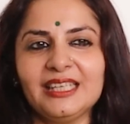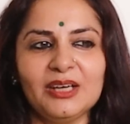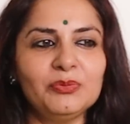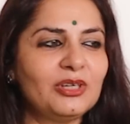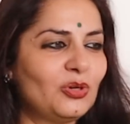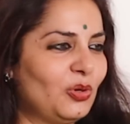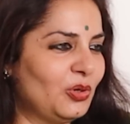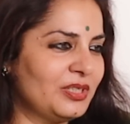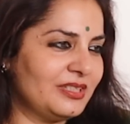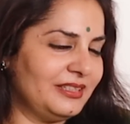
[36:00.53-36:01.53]
And I will
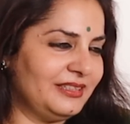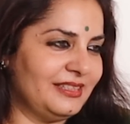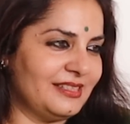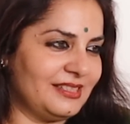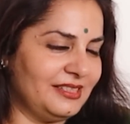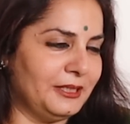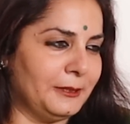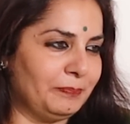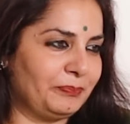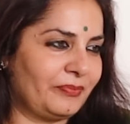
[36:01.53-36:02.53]
quote this
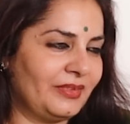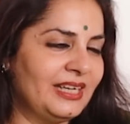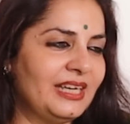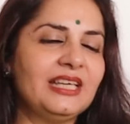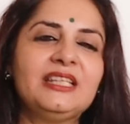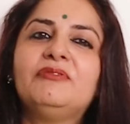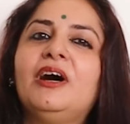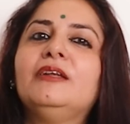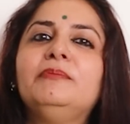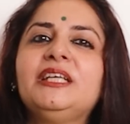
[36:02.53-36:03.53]
here. In the
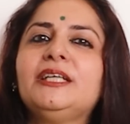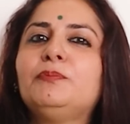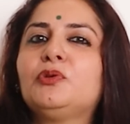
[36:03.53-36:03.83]
Valmiki